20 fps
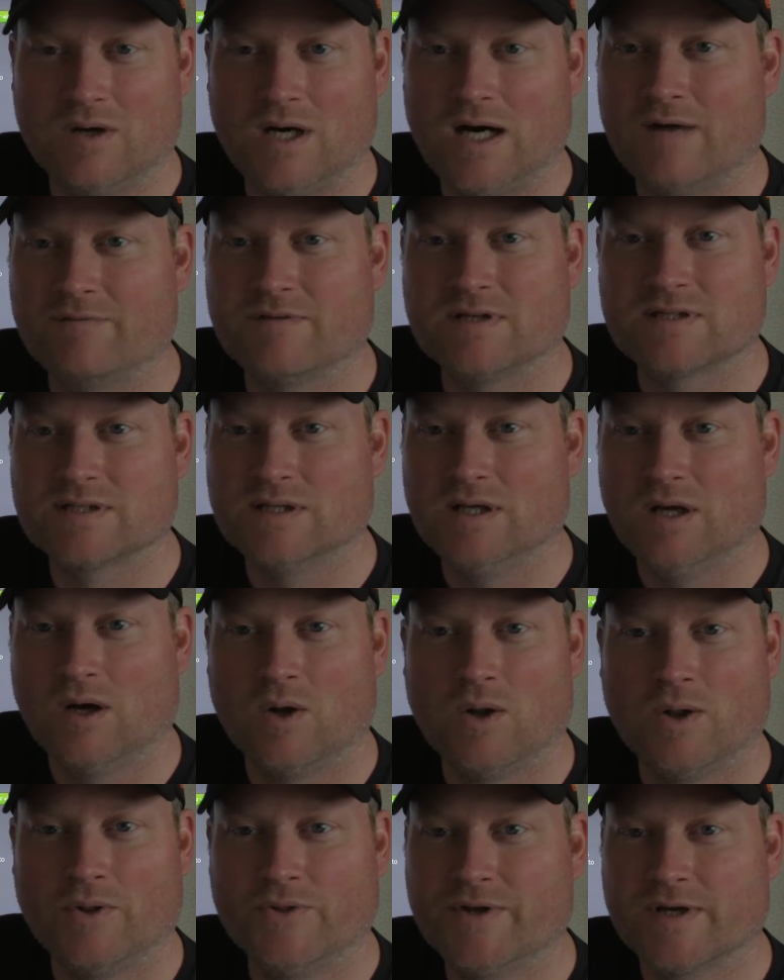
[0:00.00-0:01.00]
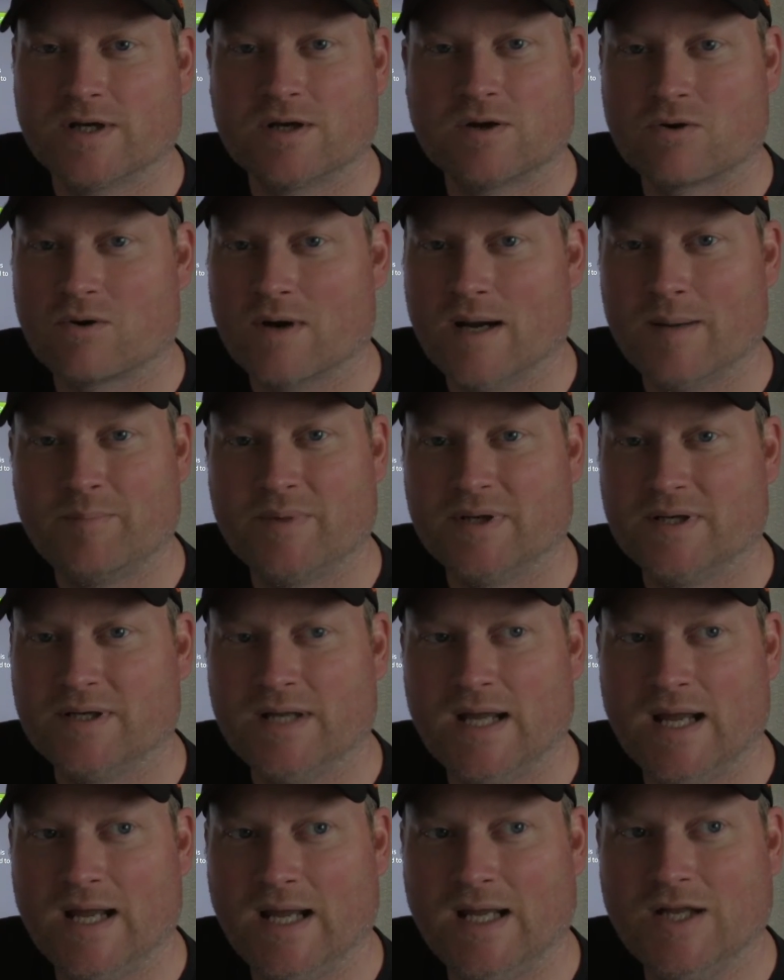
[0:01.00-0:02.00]
obviously old,
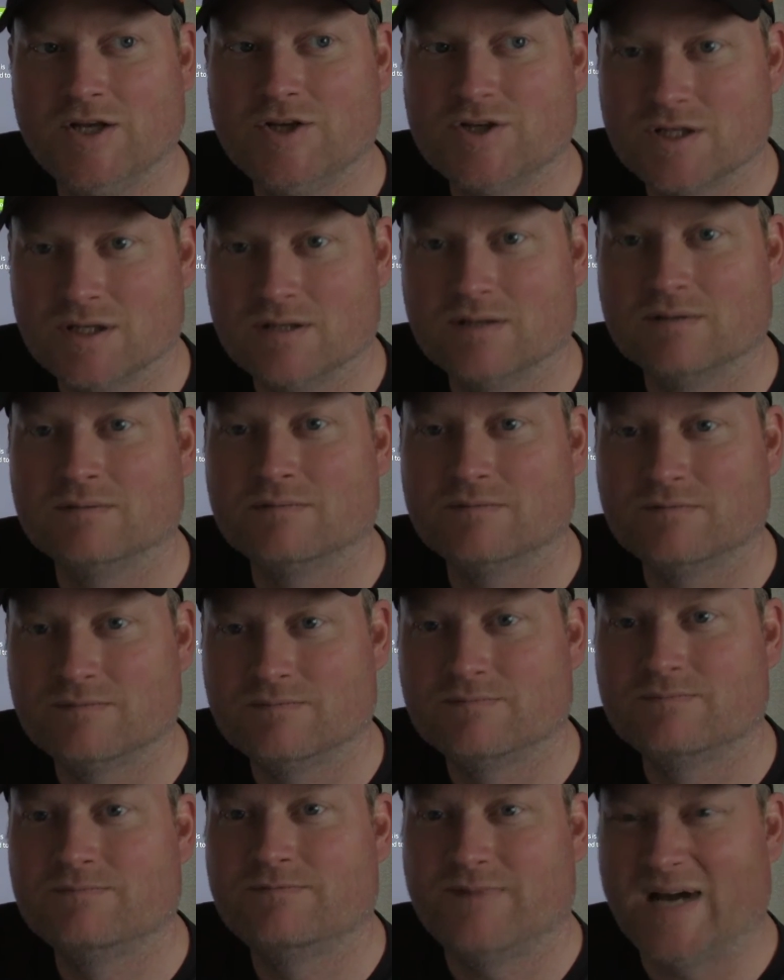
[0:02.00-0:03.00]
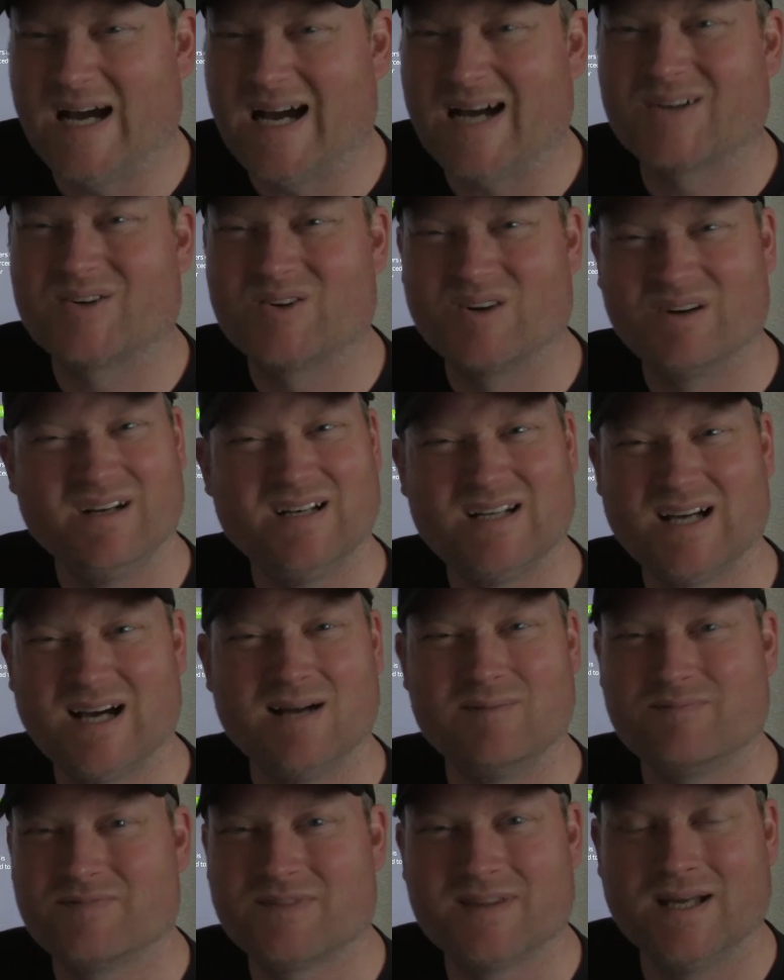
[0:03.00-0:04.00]
decrepit, ancient factory
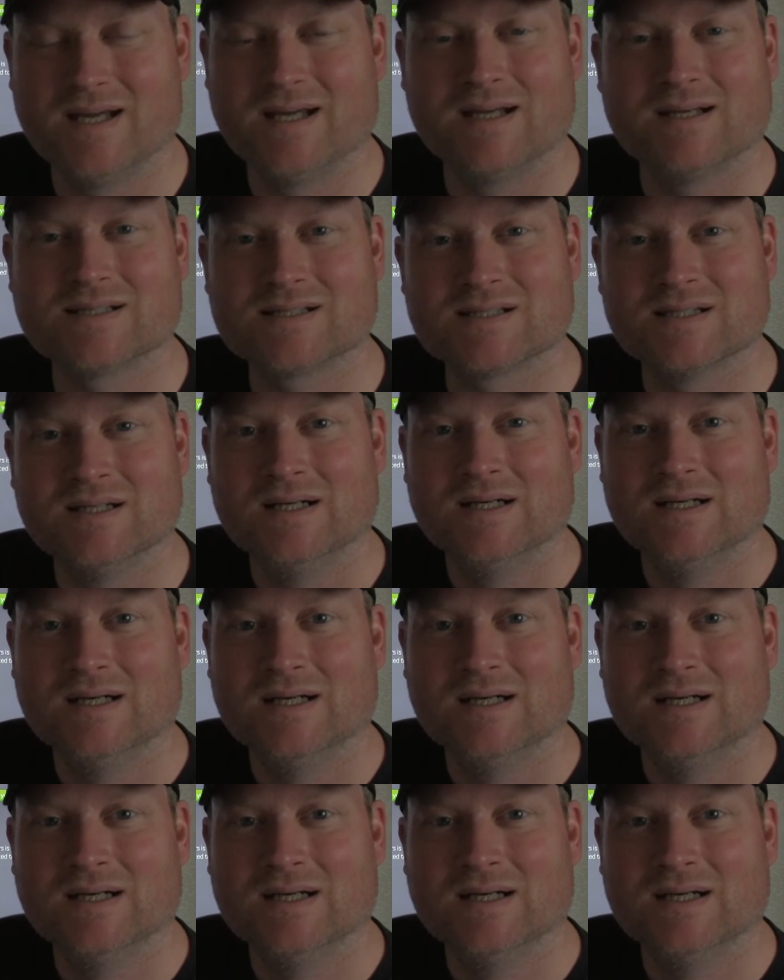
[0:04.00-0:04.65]
type things.